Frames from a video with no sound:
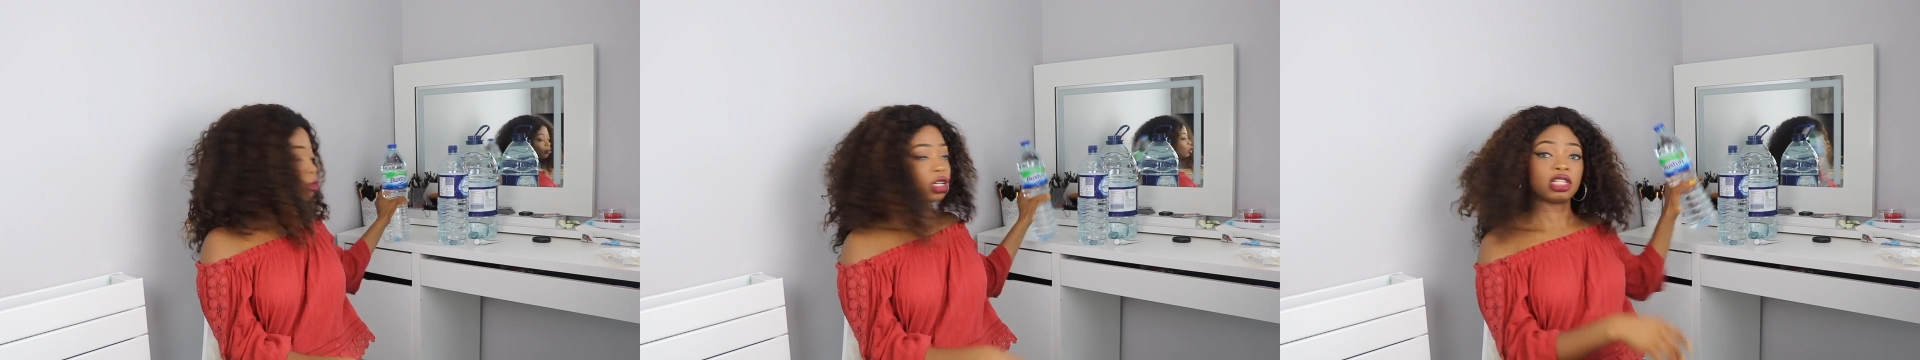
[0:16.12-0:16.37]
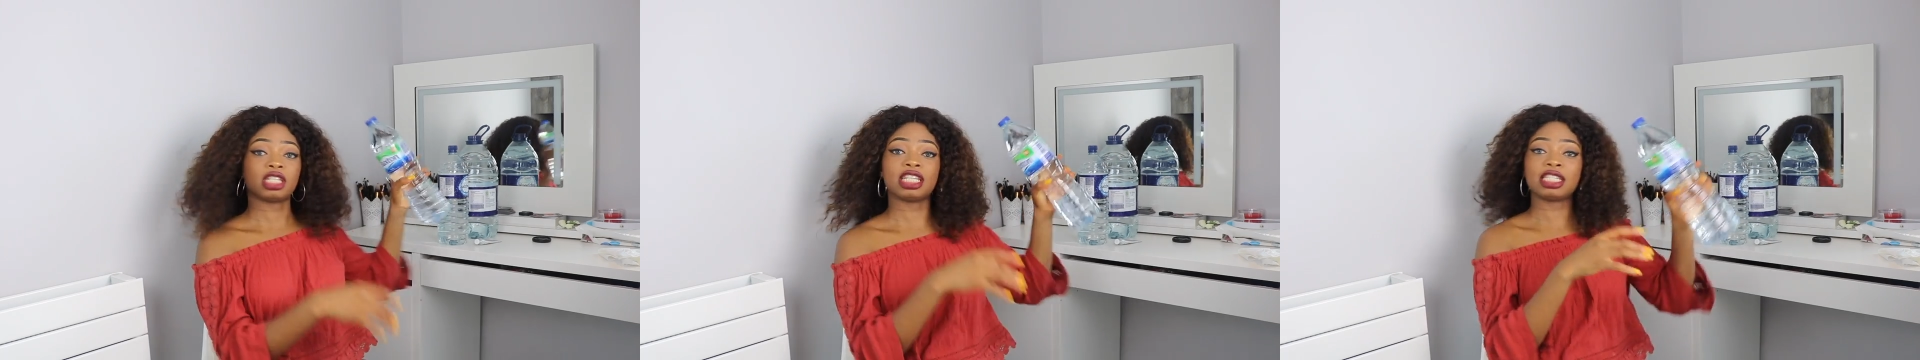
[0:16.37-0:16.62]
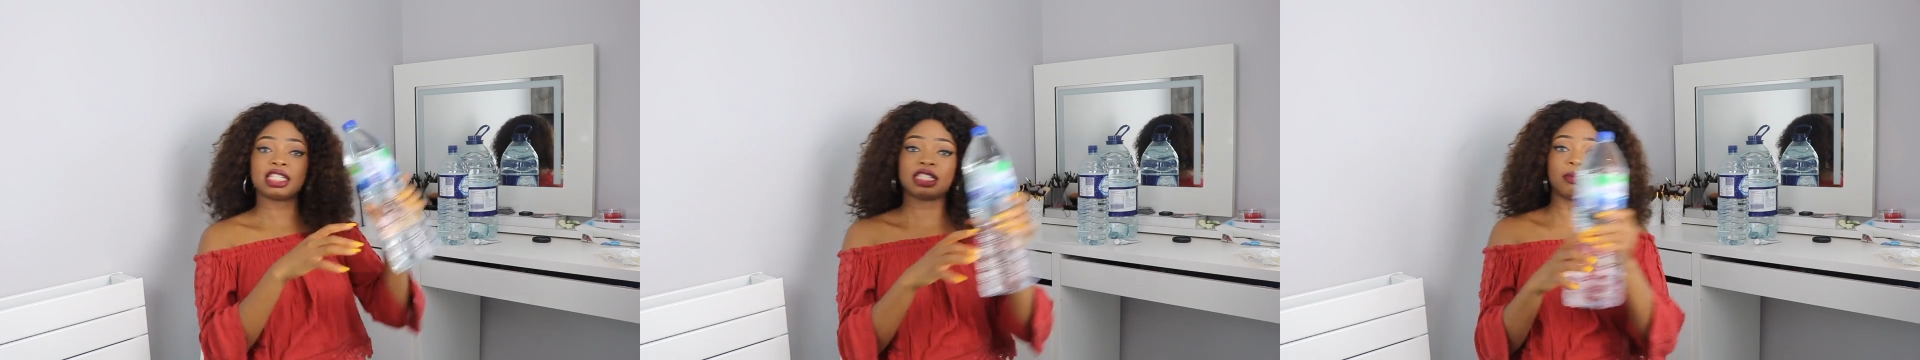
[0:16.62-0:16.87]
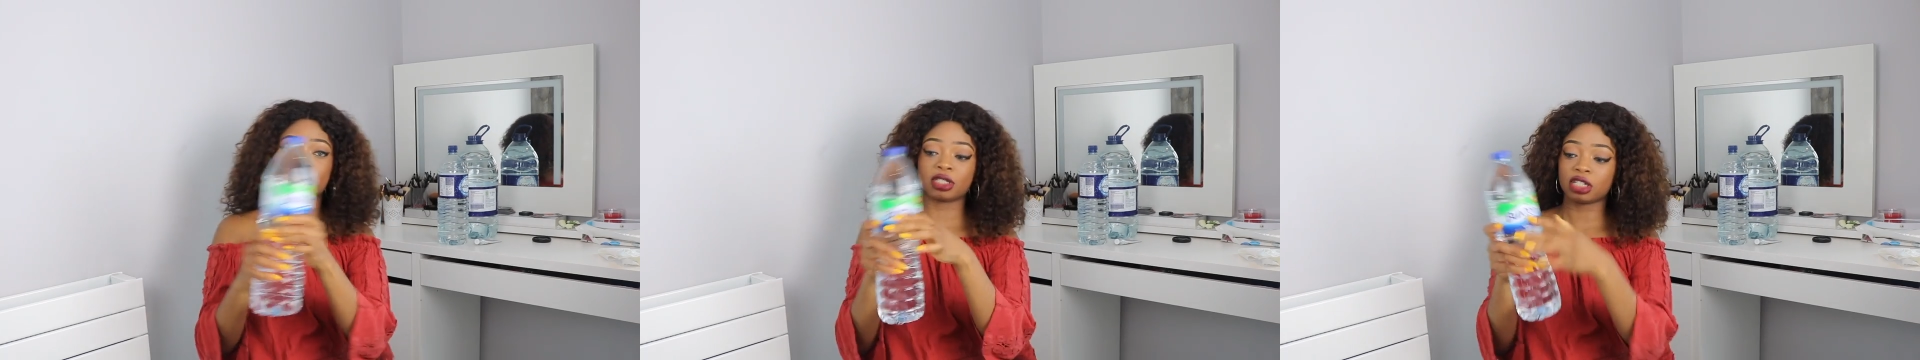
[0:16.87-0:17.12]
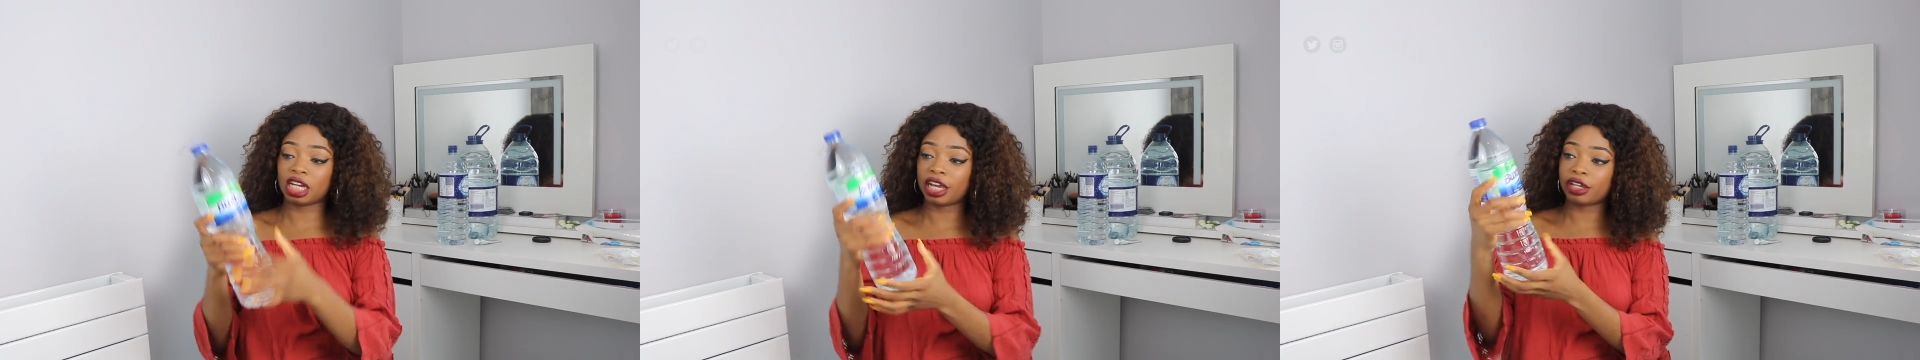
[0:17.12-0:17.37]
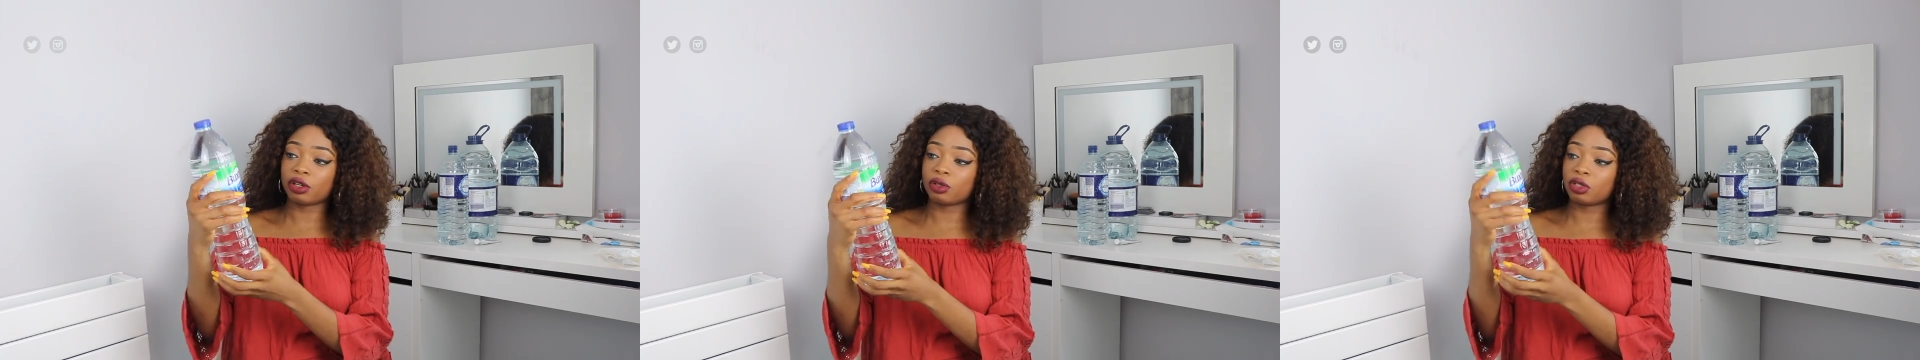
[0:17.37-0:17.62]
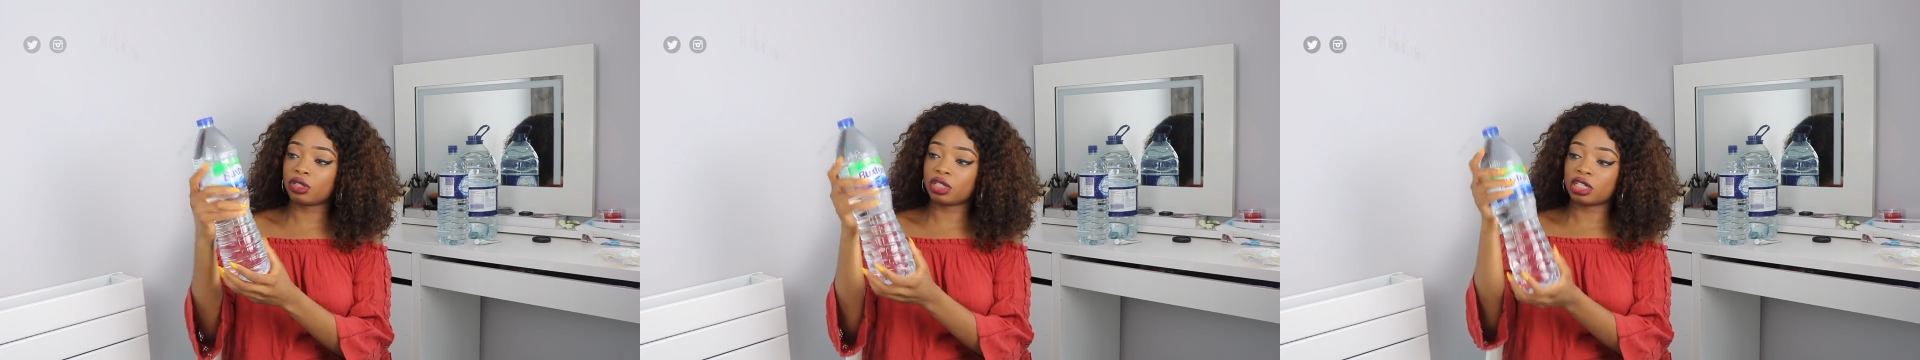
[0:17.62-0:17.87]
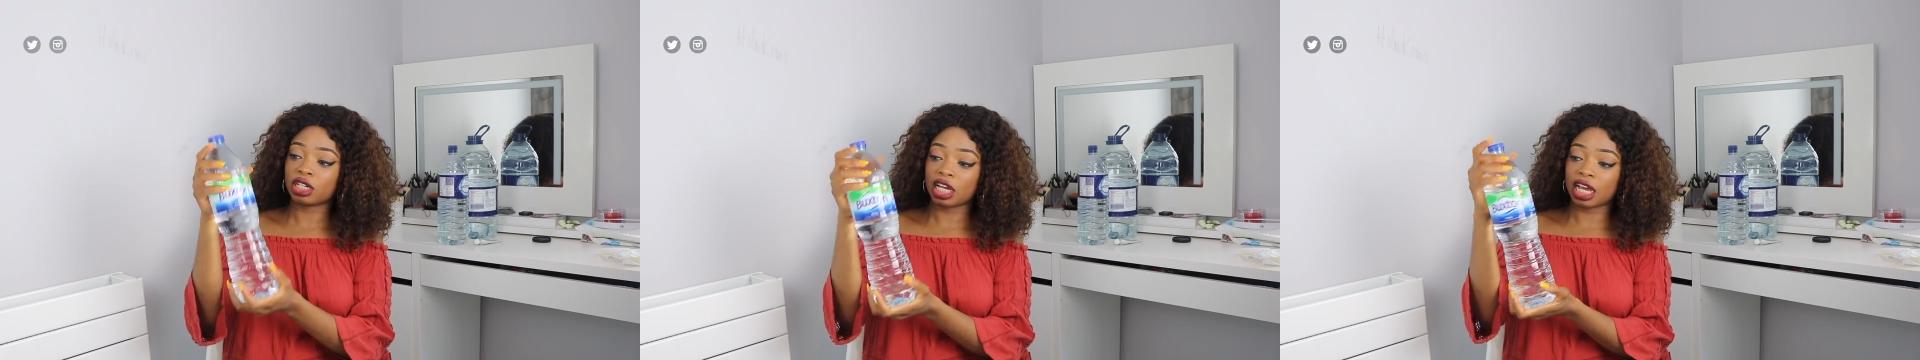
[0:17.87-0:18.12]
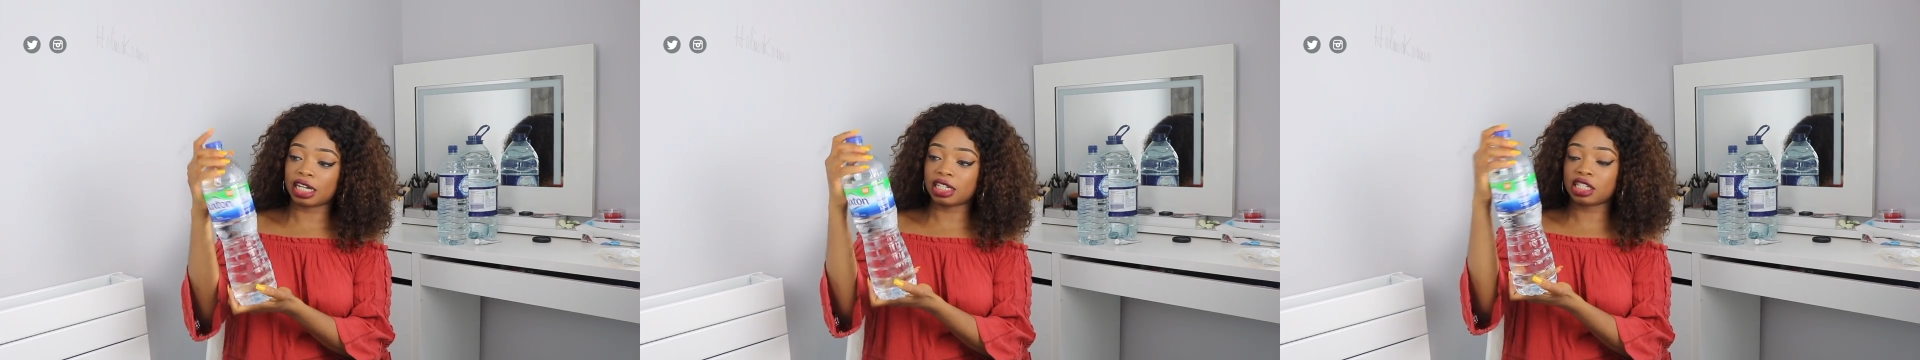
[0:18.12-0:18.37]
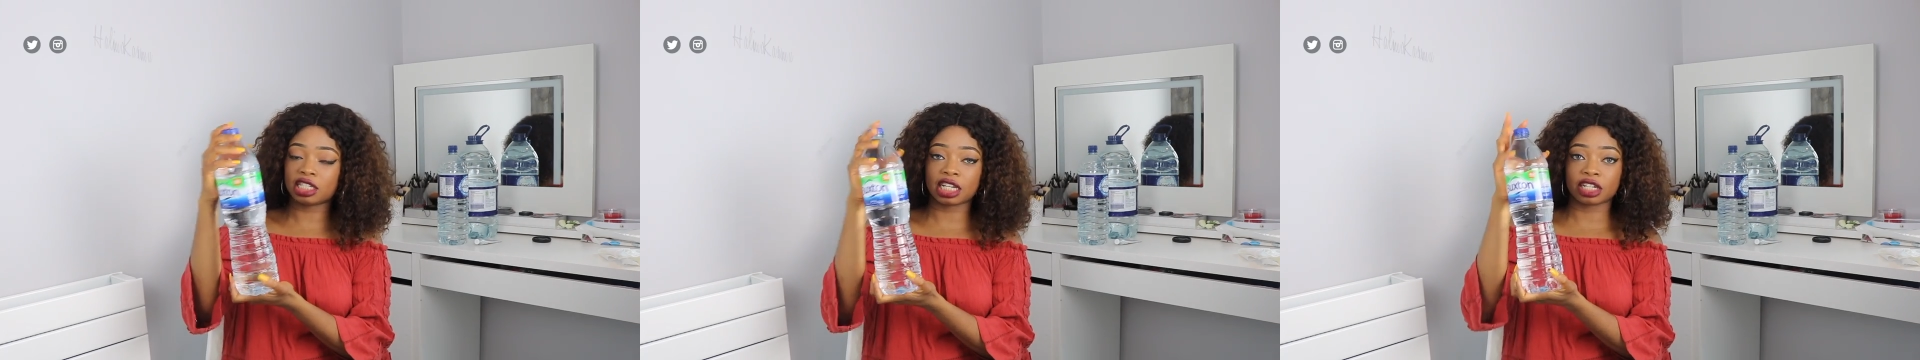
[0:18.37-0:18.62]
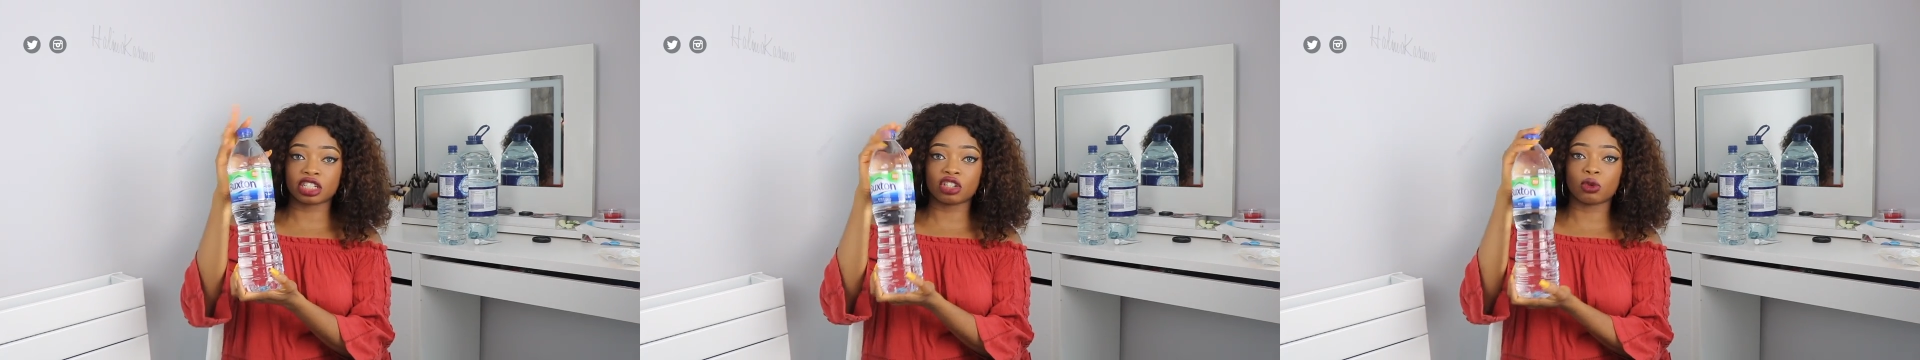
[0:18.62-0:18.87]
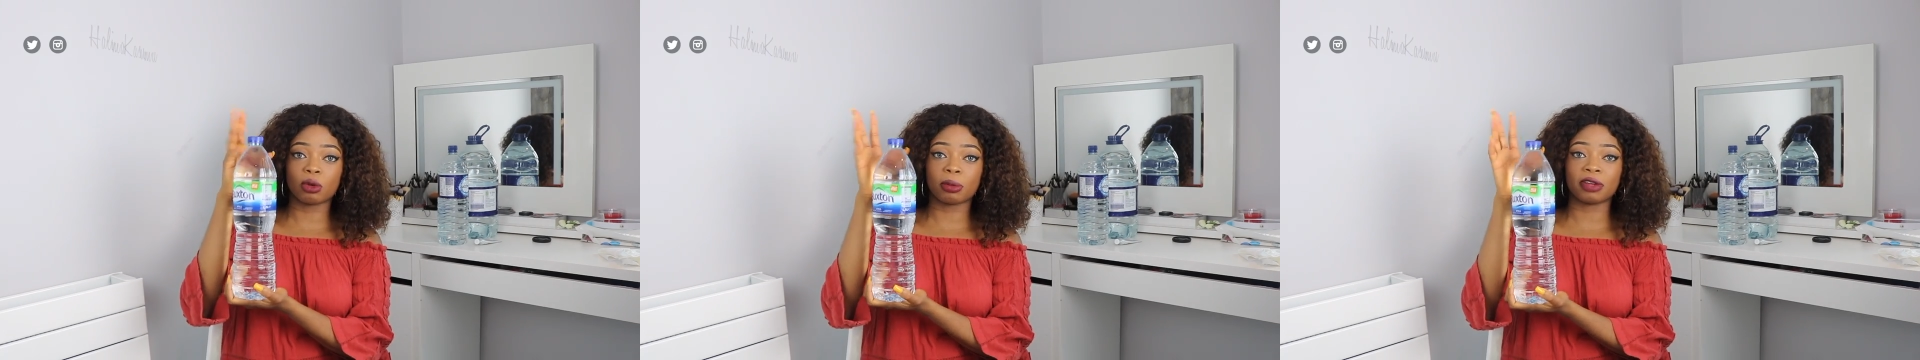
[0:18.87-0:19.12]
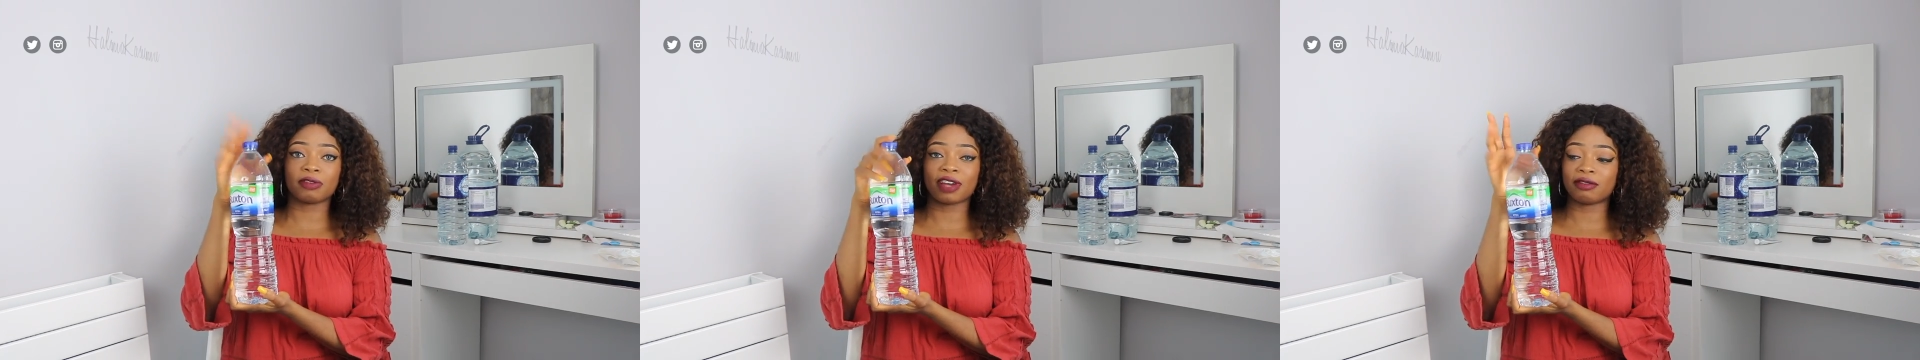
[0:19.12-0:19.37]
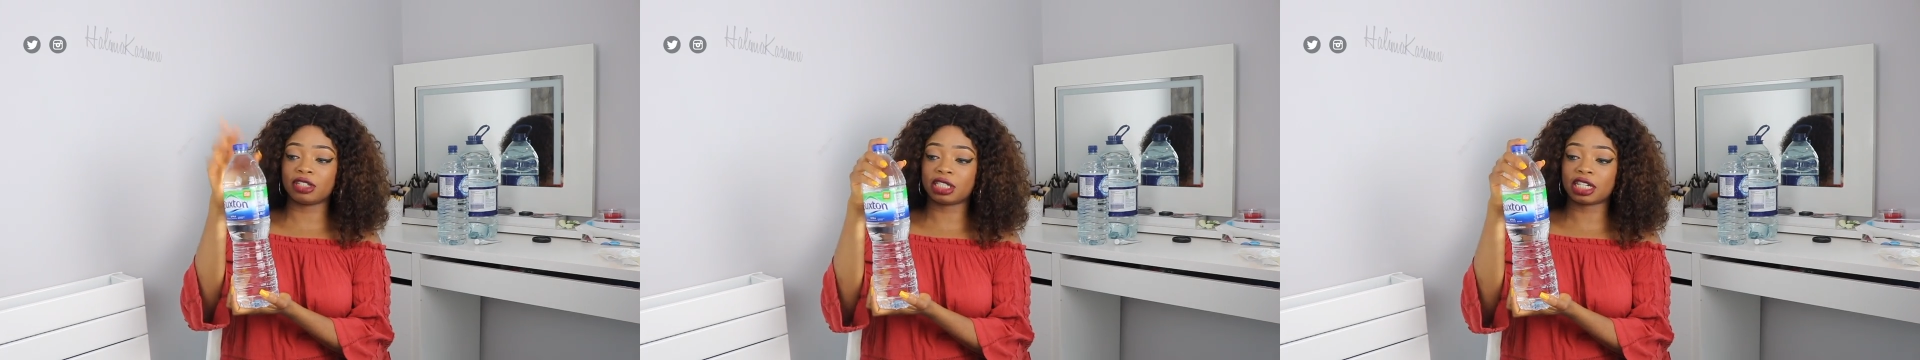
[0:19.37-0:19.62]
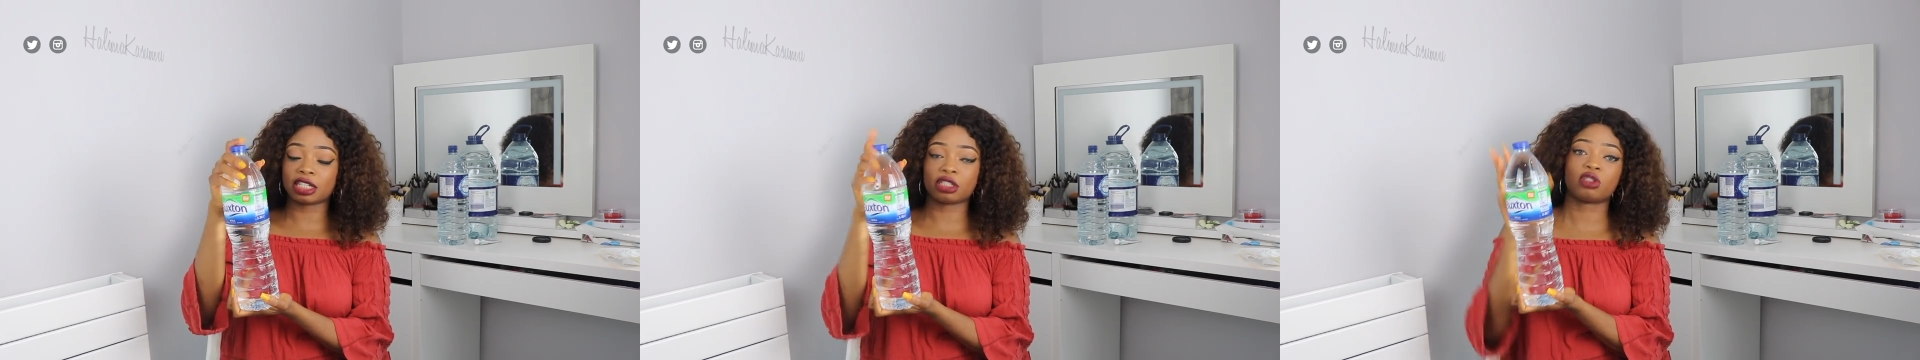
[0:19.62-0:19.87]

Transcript: So this is the bottle I used, and this is actually 1.5 liters.